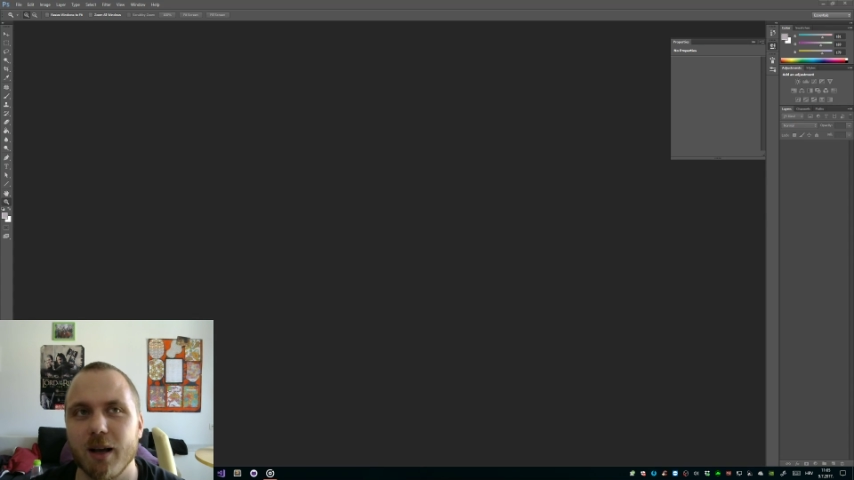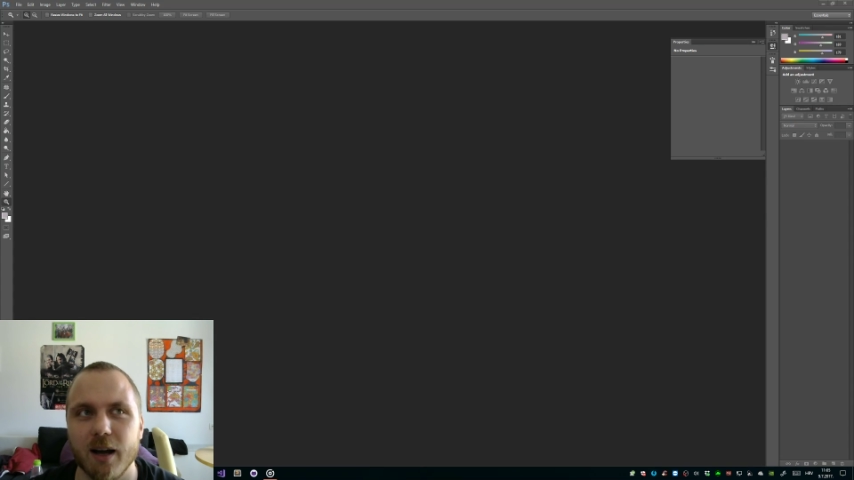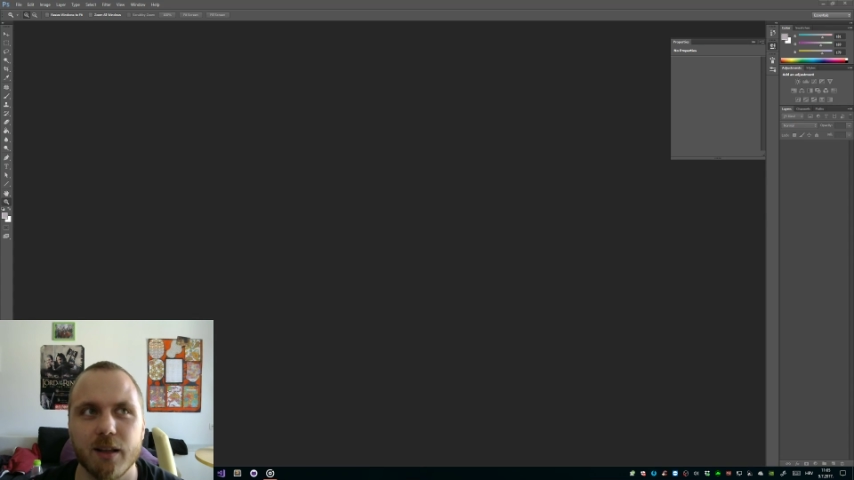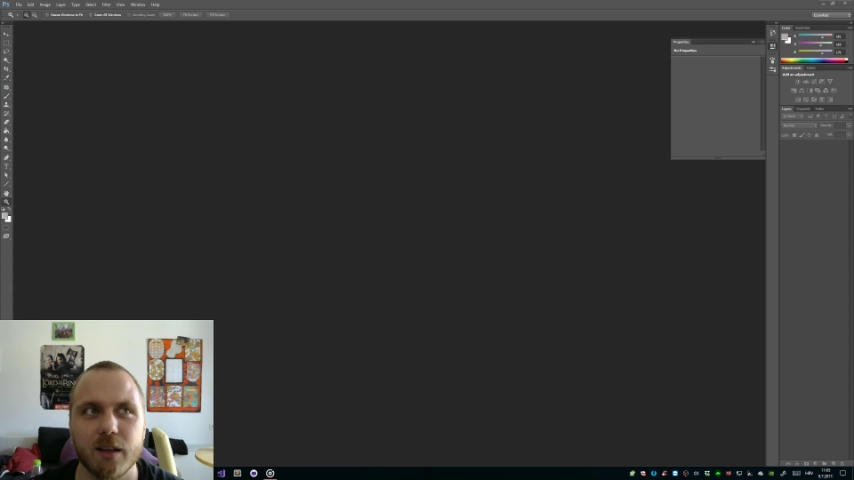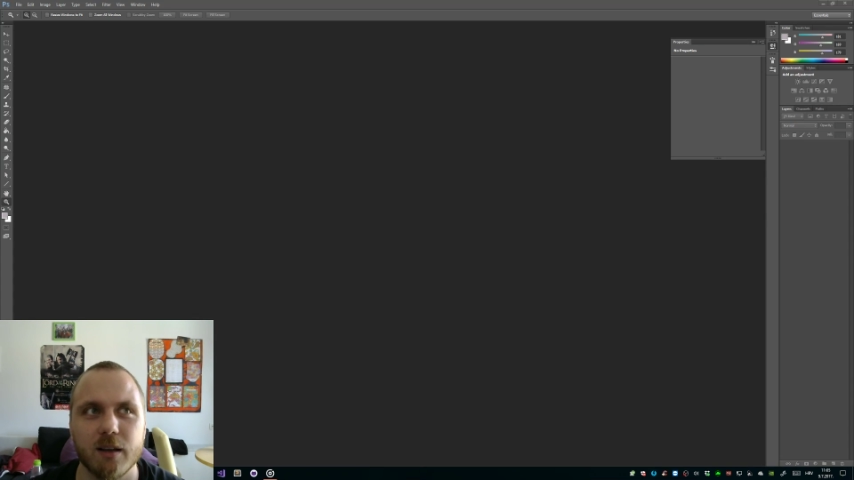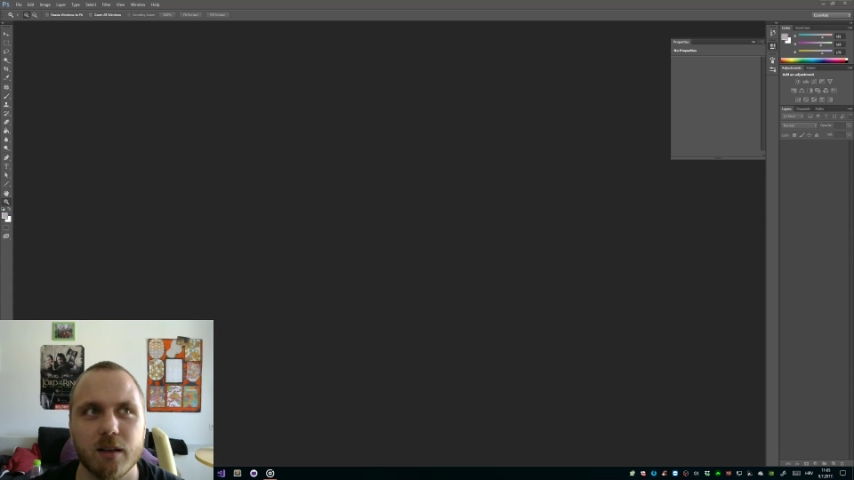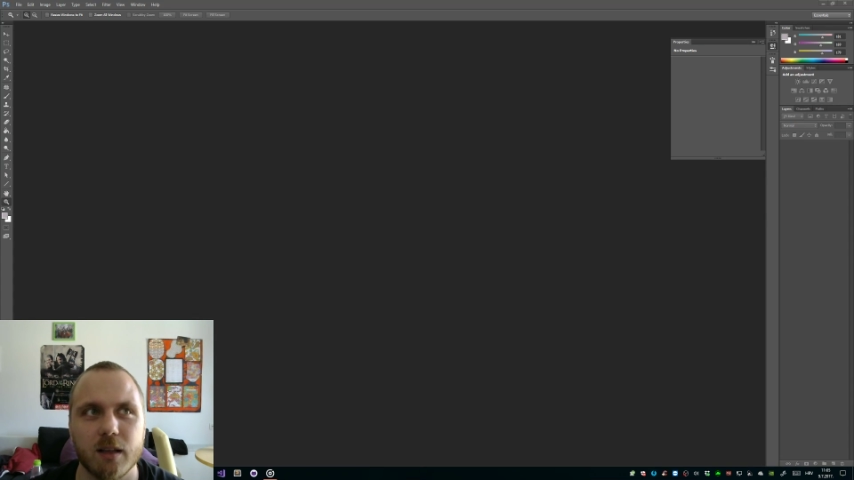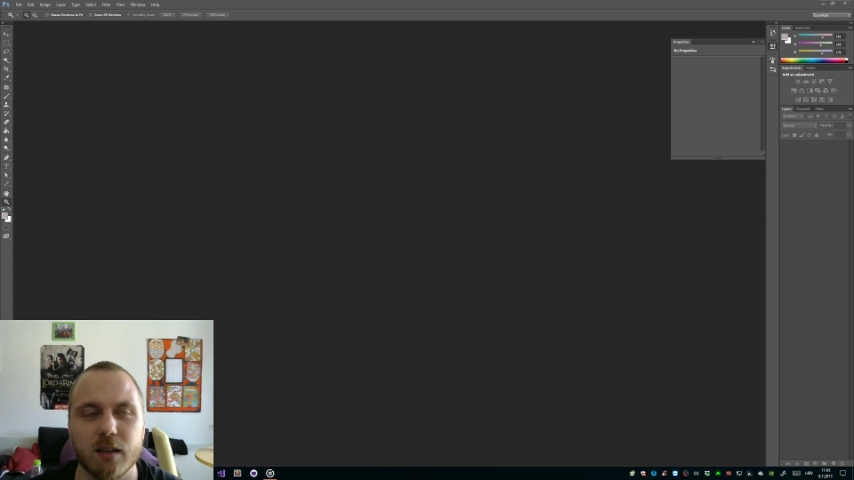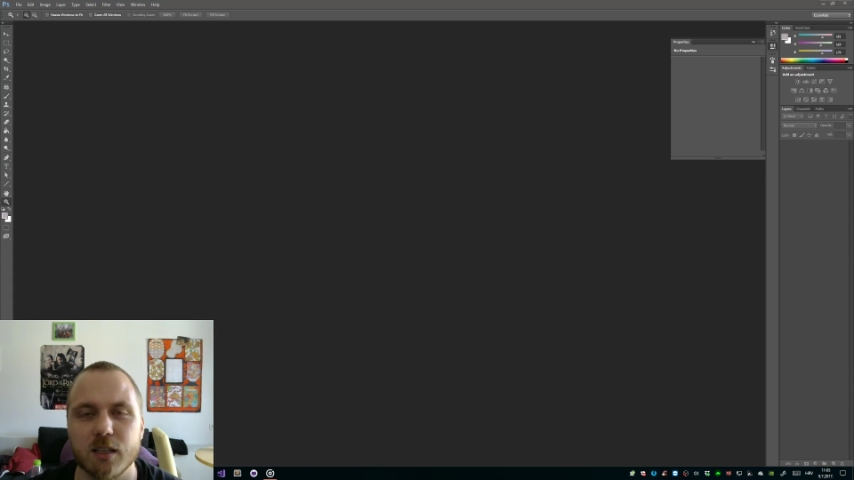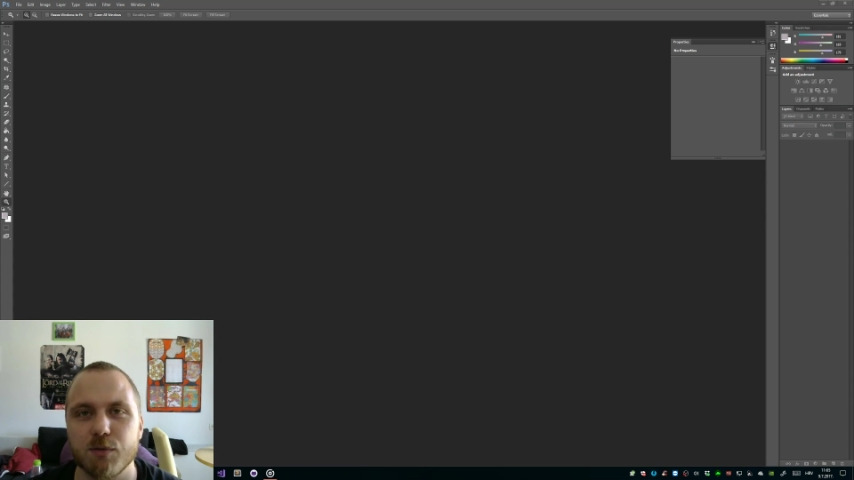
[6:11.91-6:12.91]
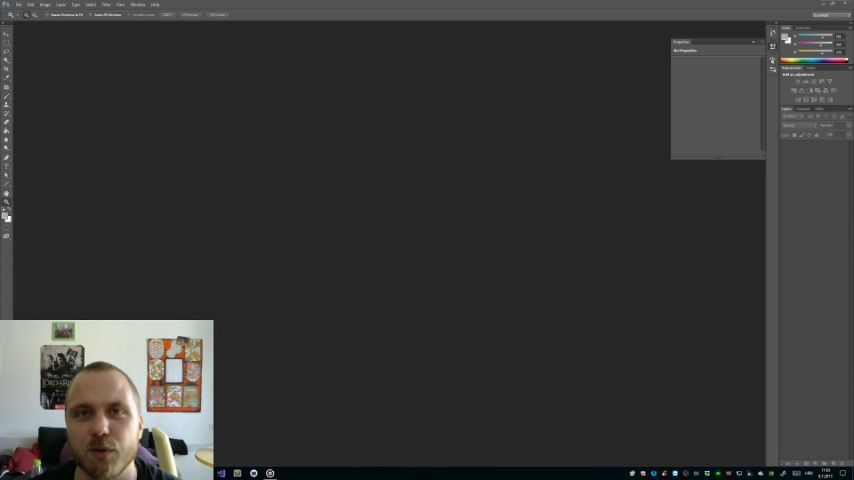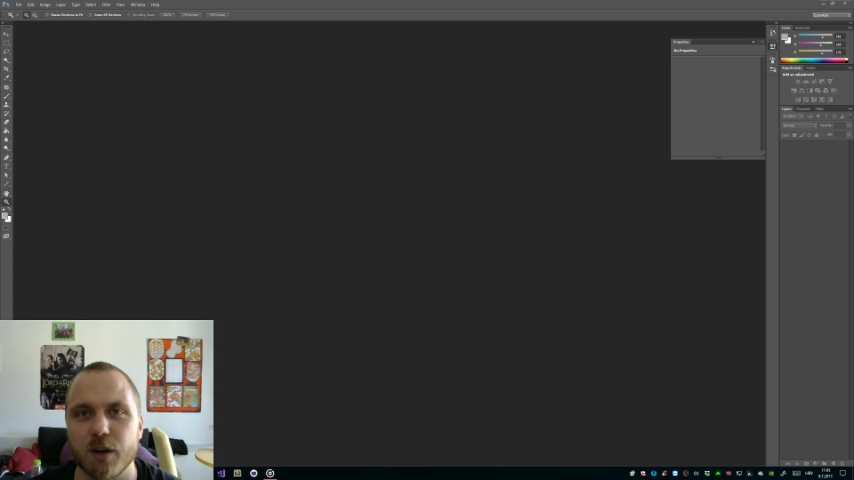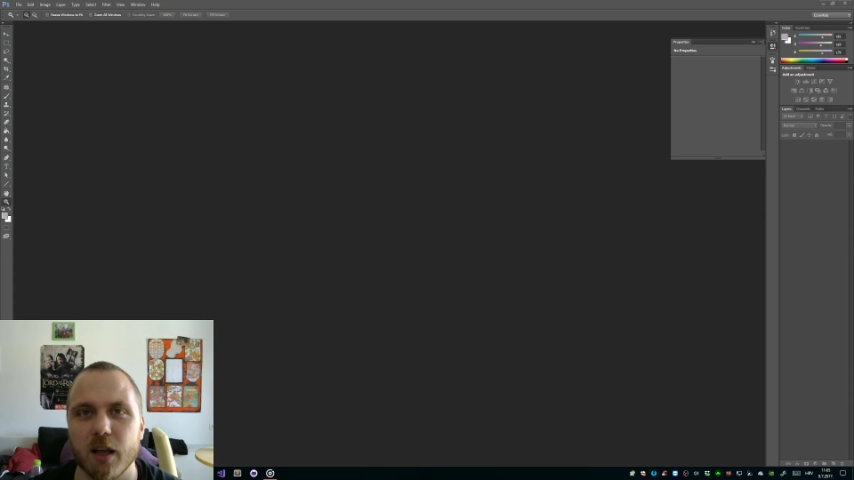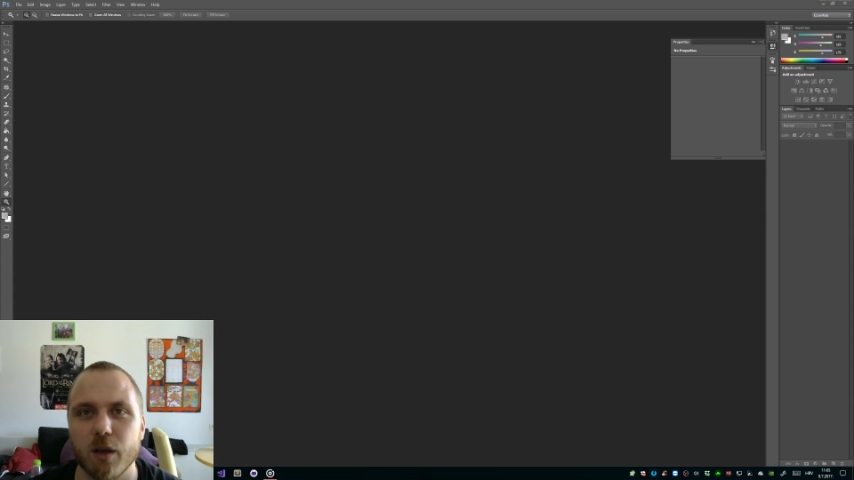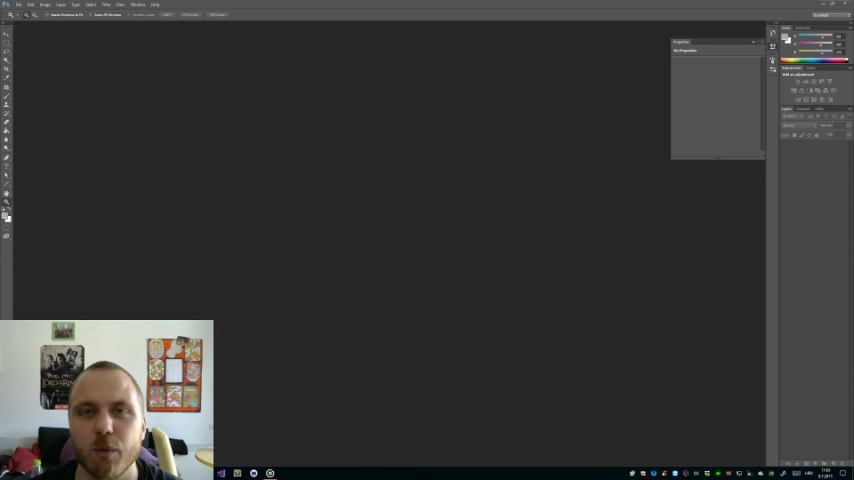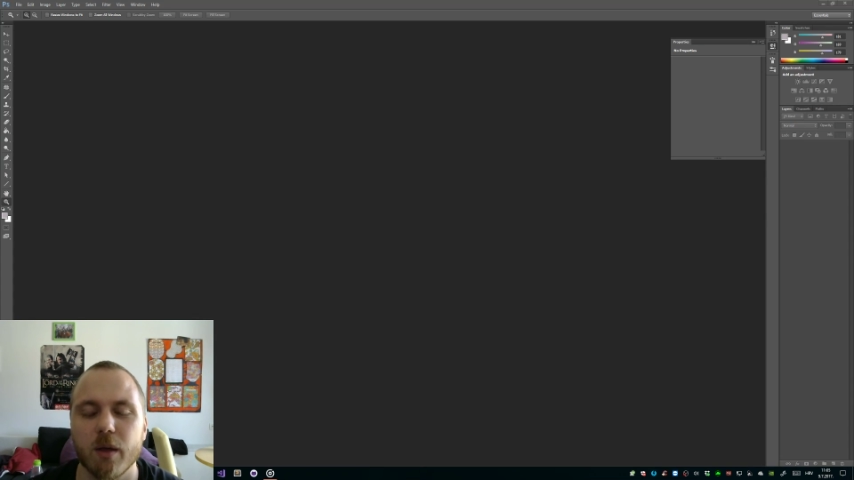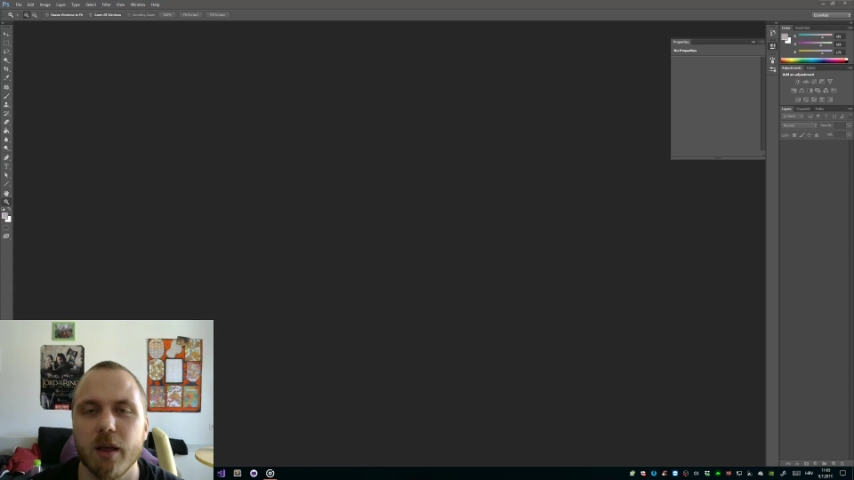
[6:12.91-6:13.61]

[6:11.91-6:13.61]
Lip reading: kinda, at least for now.